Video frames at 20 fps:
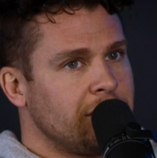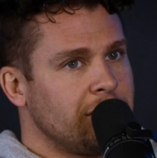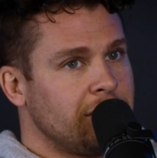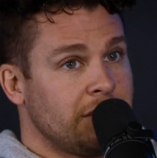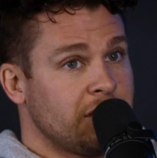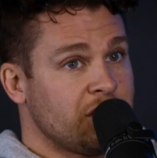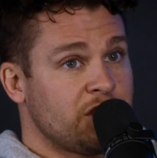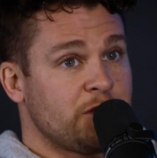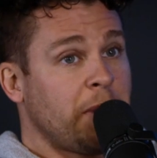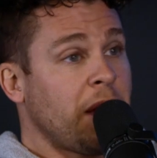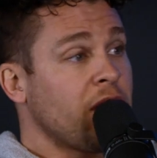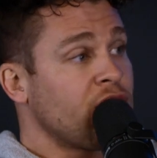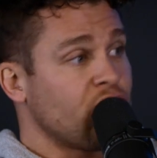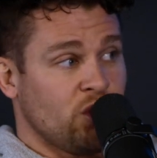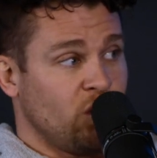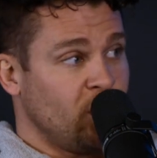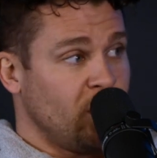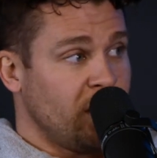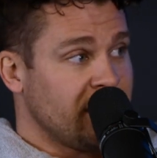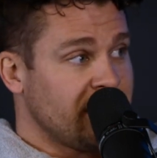the
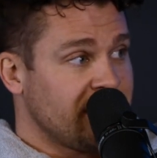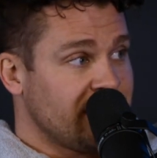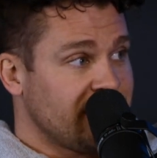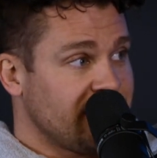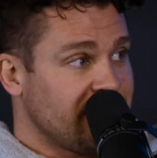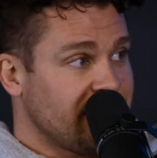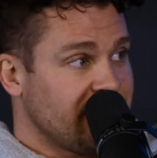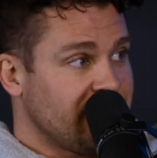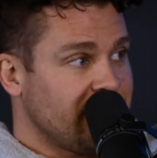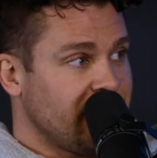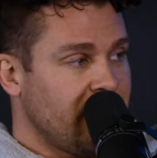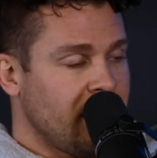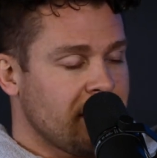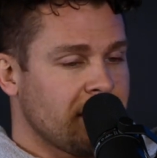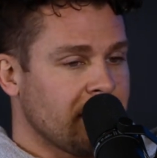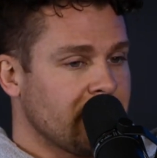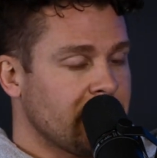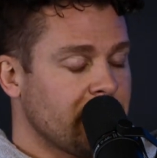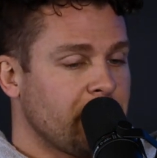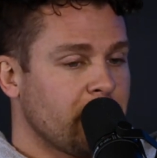special one. I
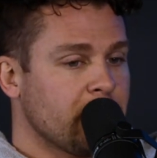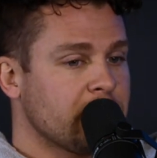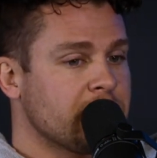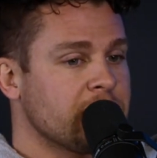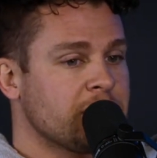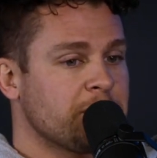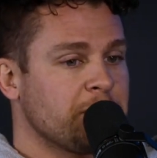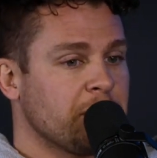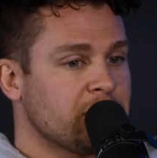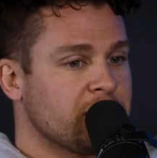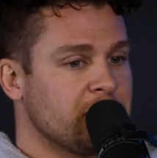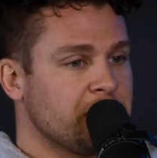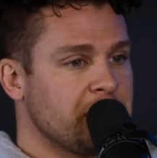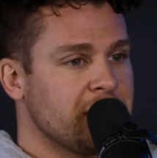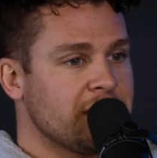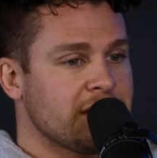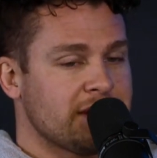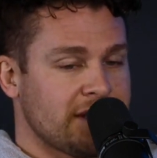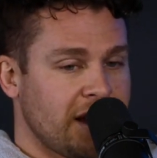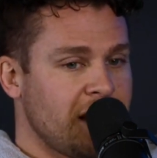think the first is supposed to
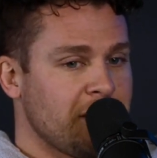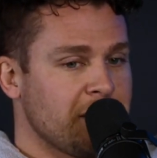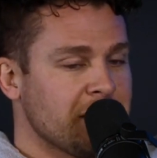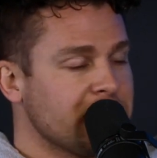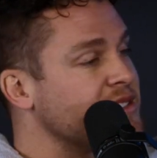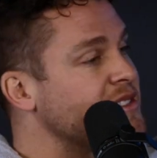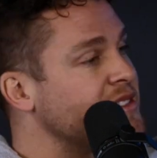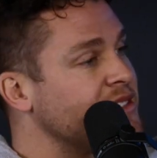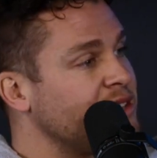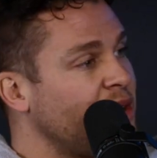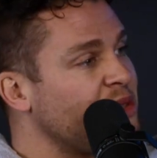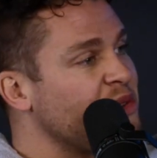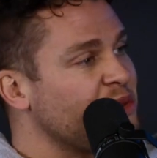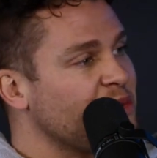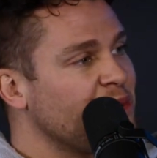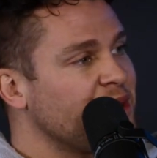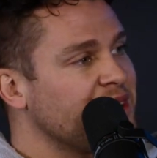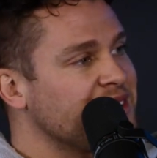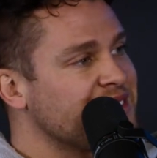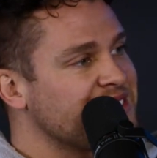be the same as the other
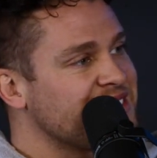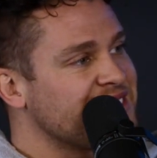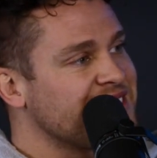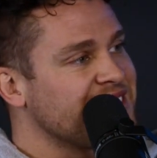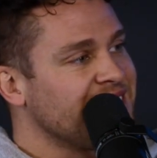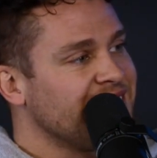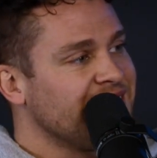ones.